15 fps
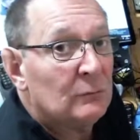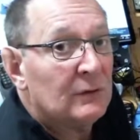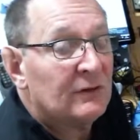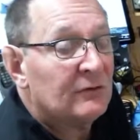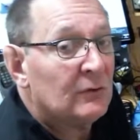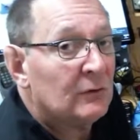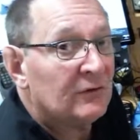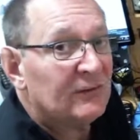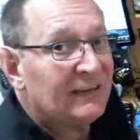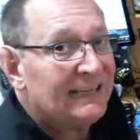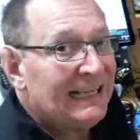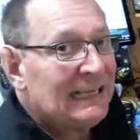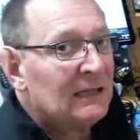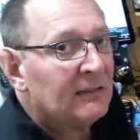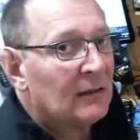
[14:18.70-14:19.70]
is known as a
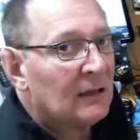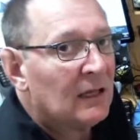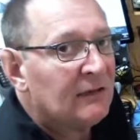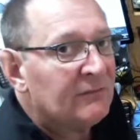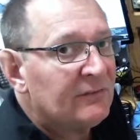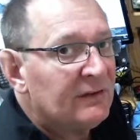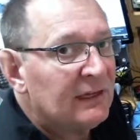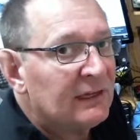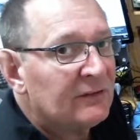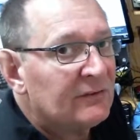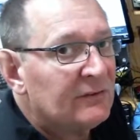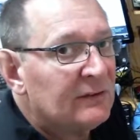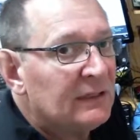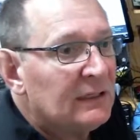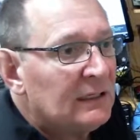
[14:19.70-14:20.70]
day in the life
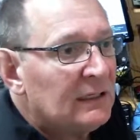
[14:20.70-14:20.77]
test.